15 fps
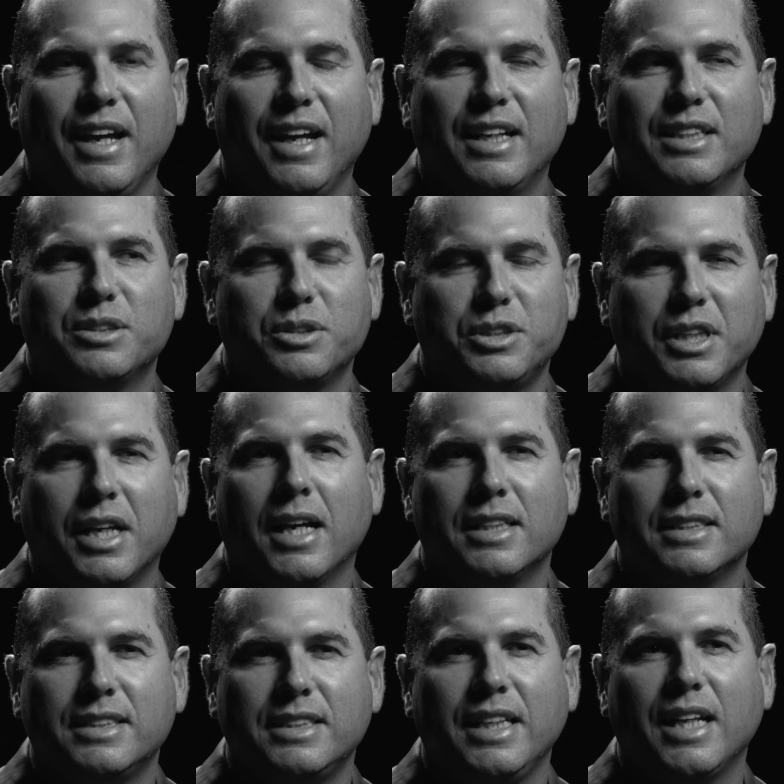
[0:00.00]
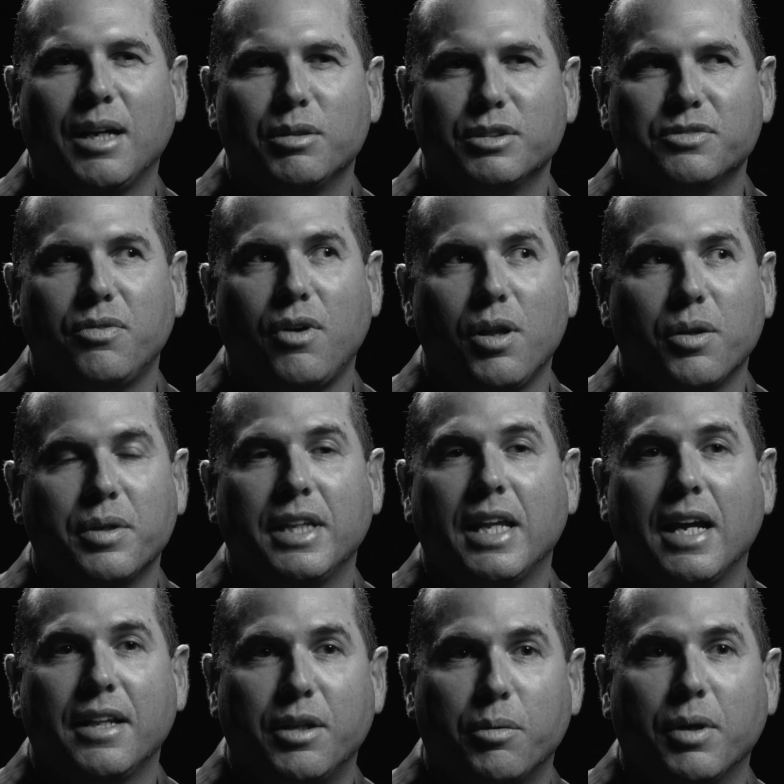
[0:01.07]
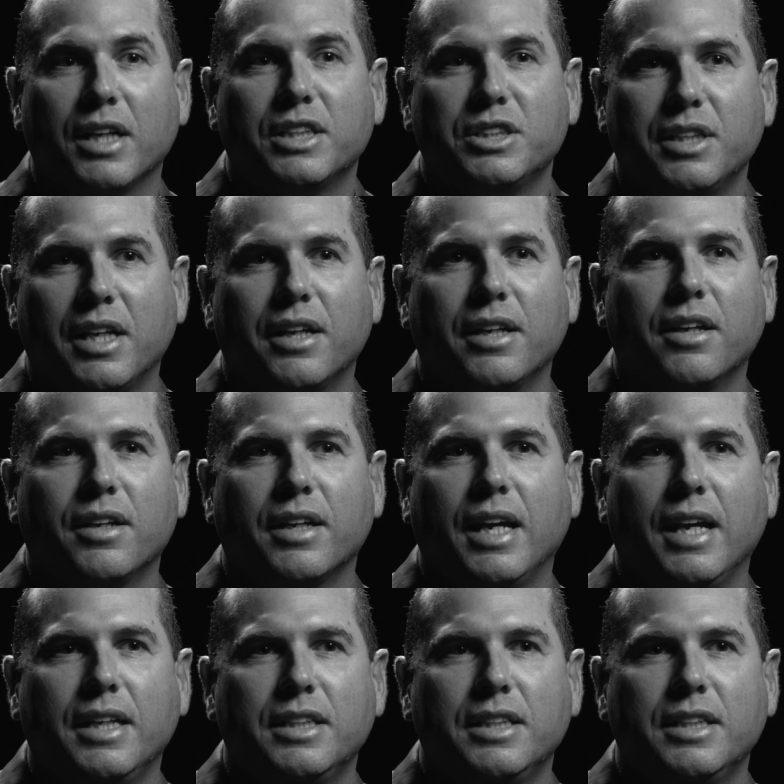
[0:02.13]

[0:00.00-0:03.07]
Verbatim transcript: And so she kind of seen I was following that direction at a young